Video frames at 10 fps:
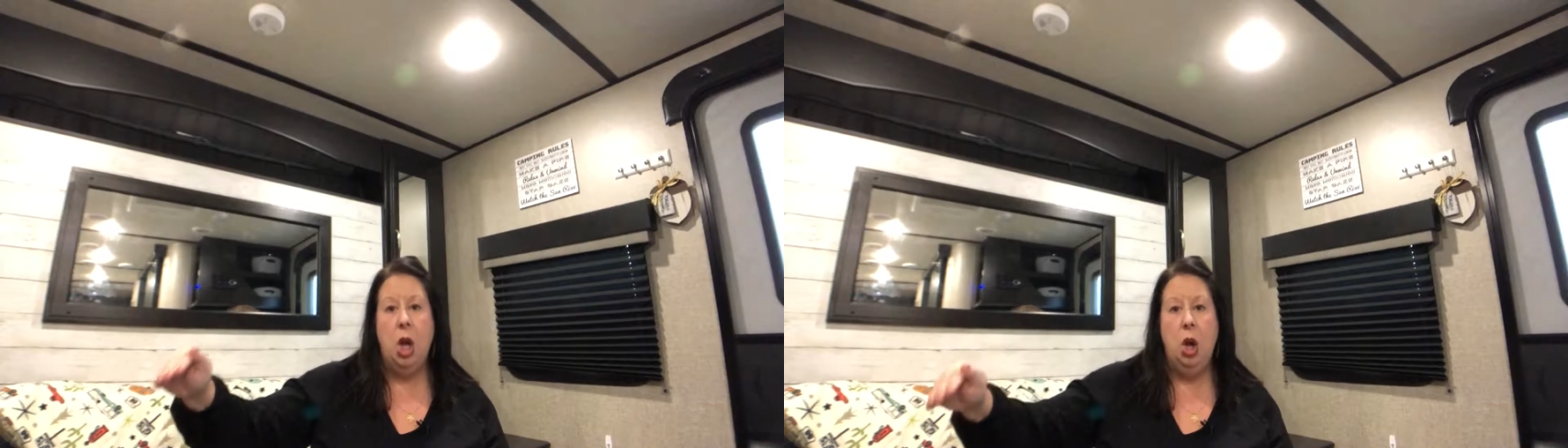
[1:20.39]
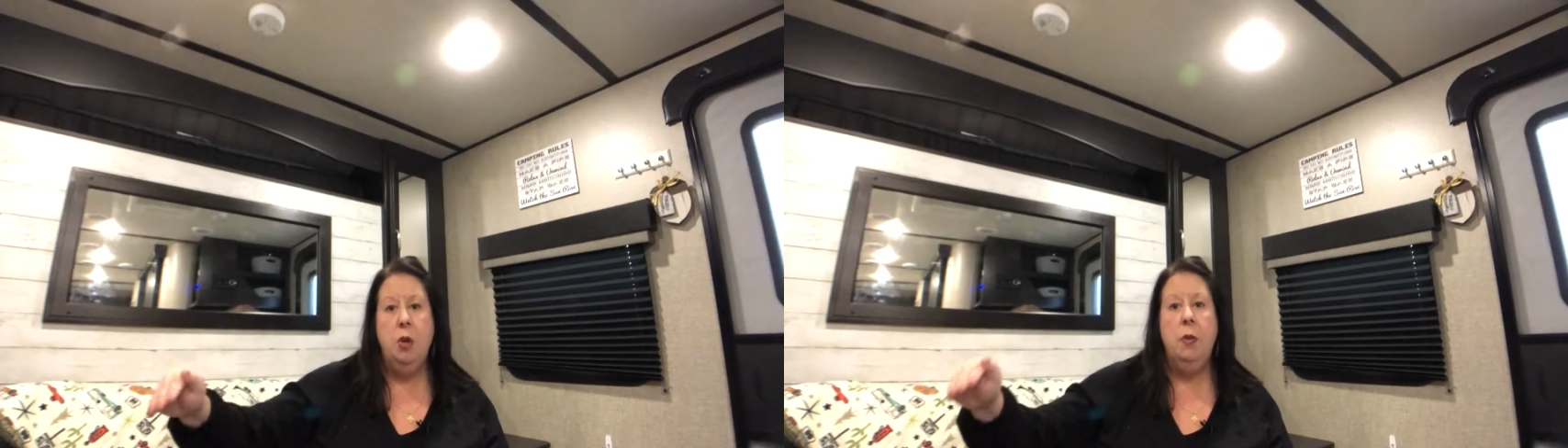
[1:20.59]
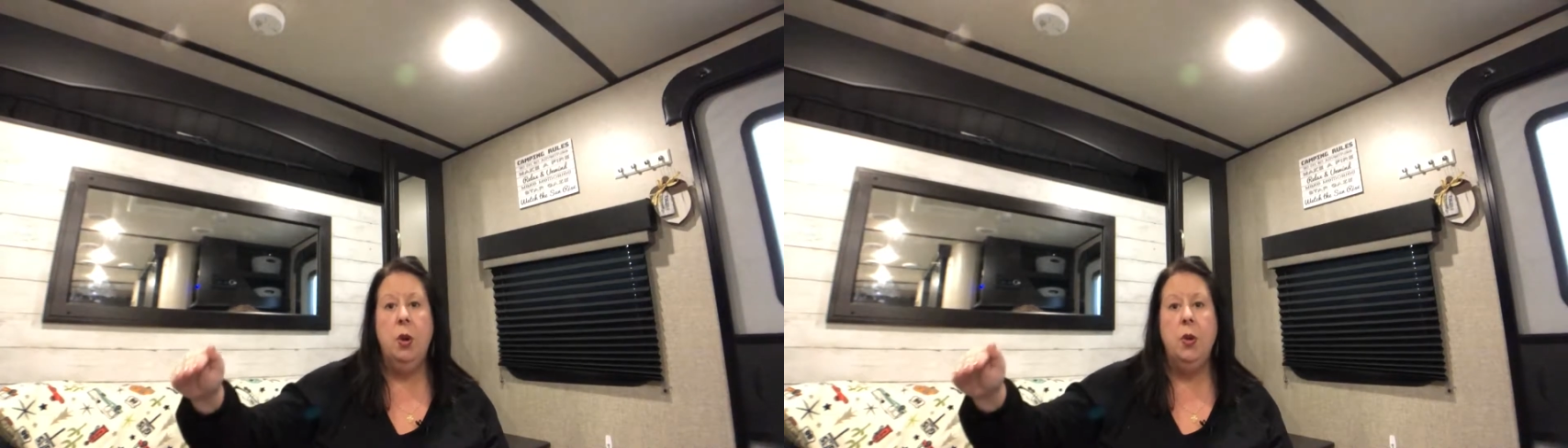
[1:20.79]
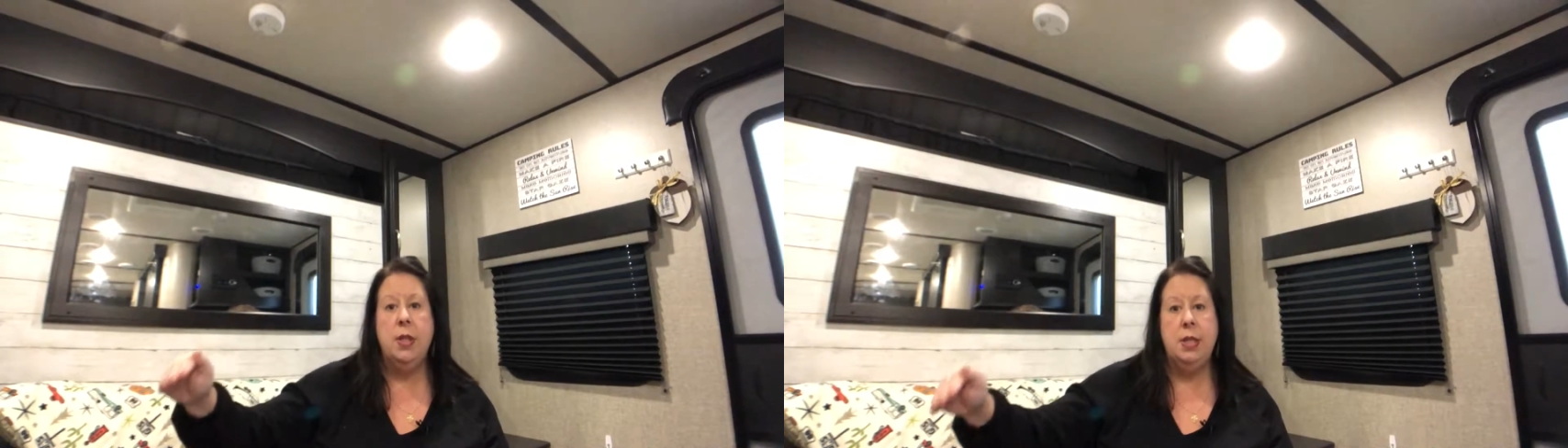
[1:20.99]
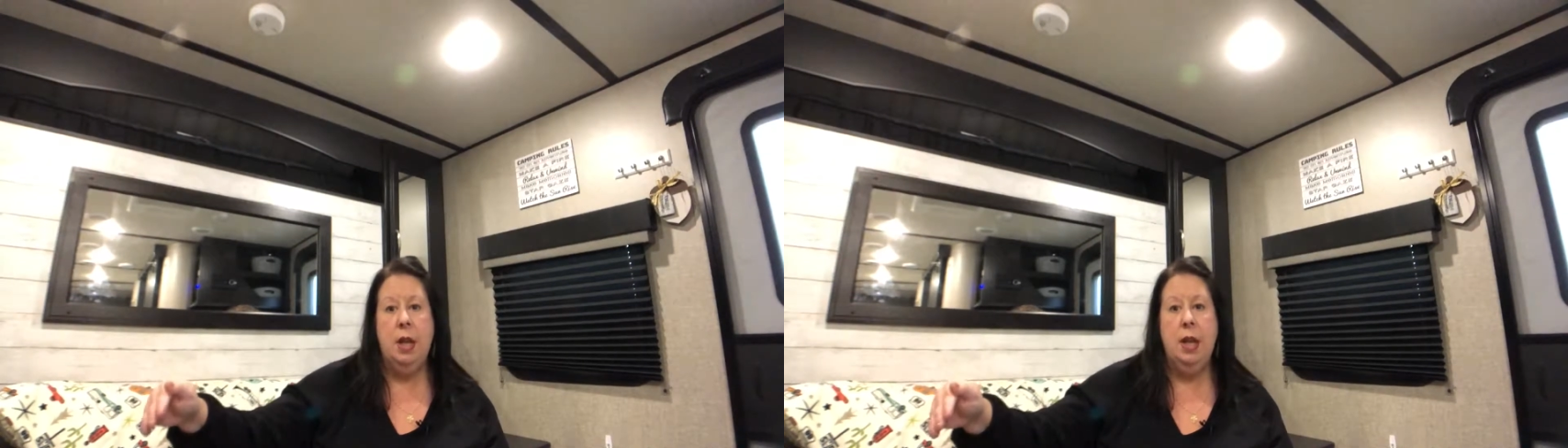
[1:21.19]
over the
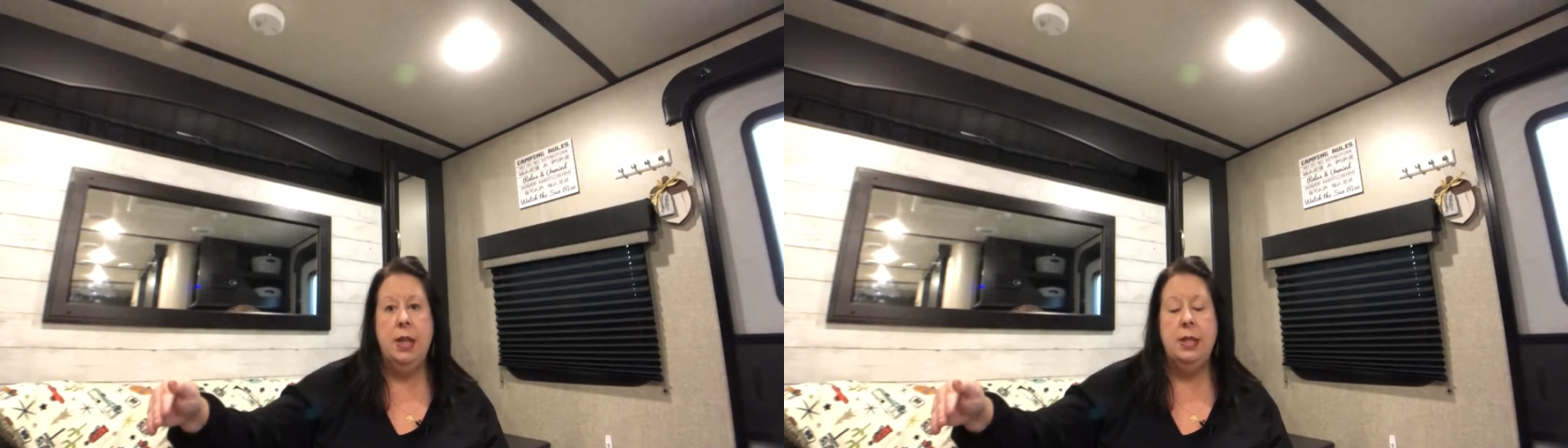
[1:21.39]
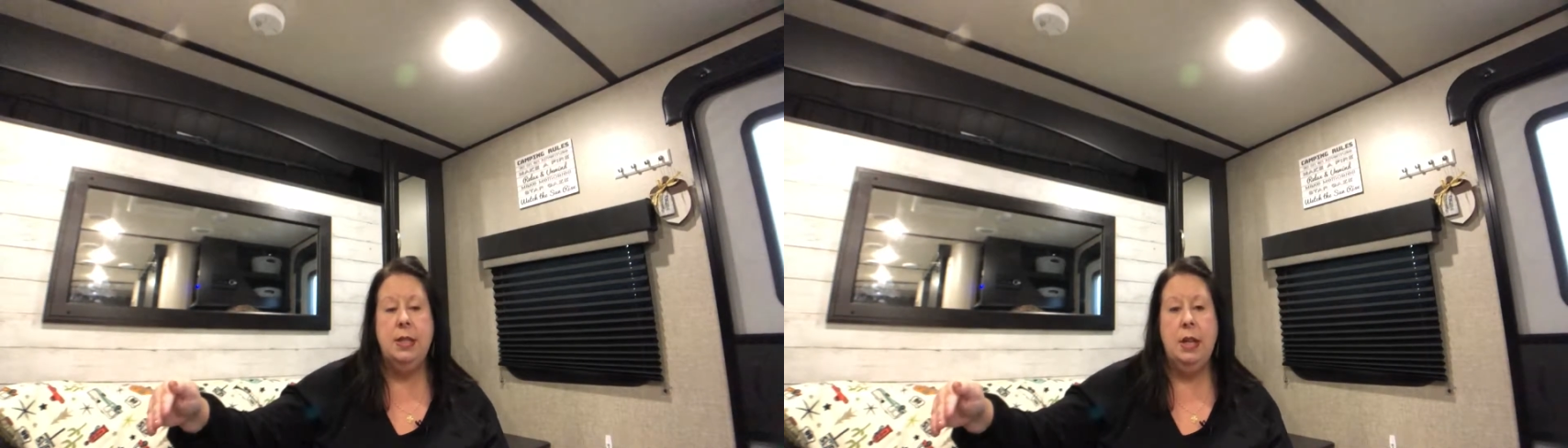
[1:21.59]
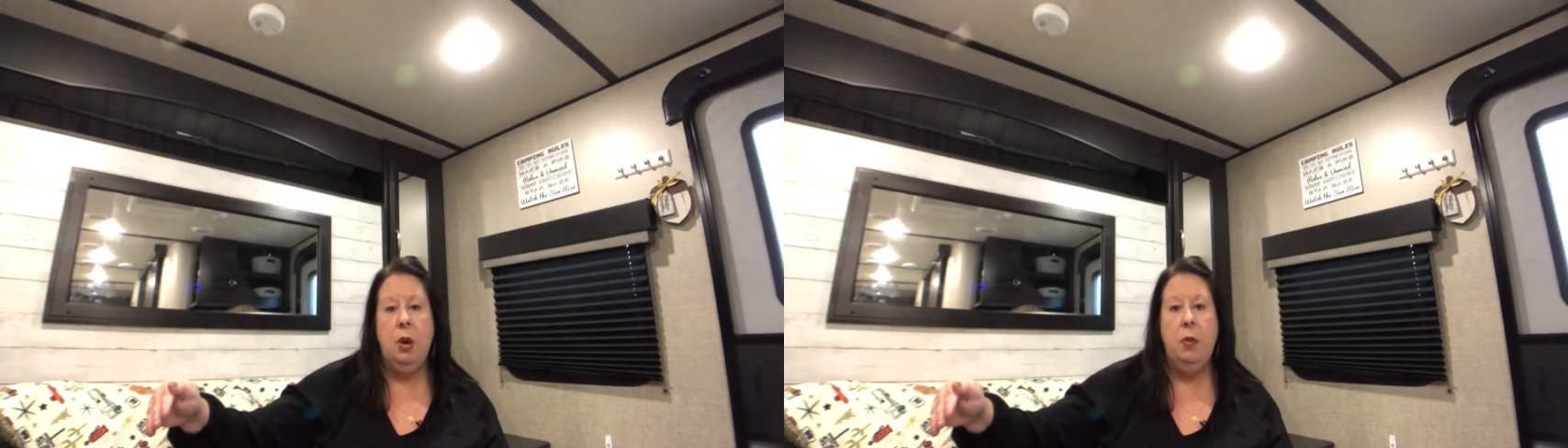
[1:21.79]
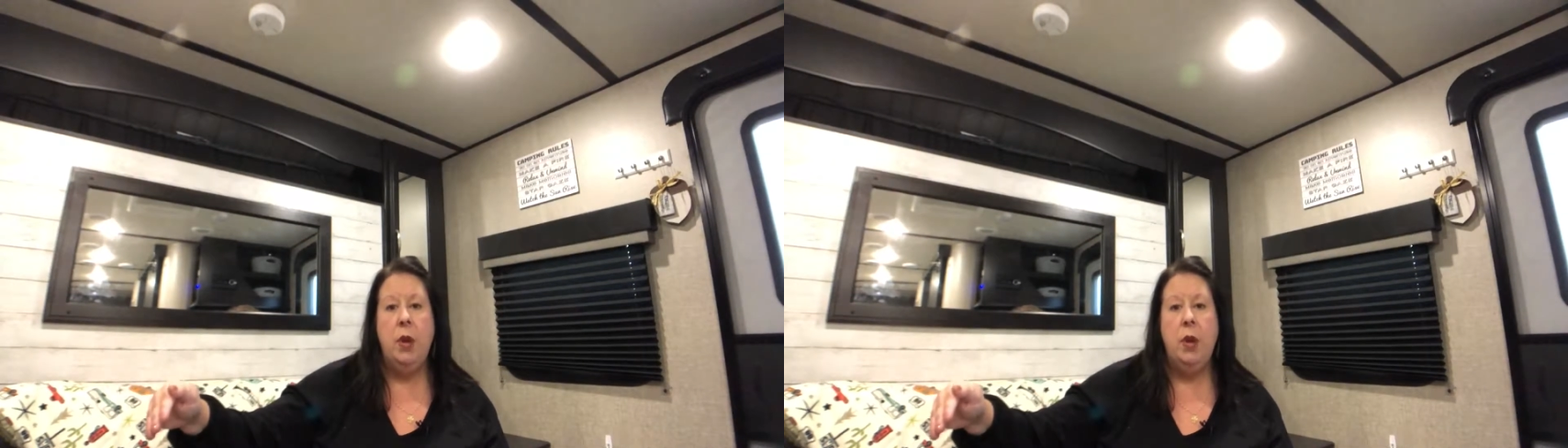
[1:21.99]
slide itself.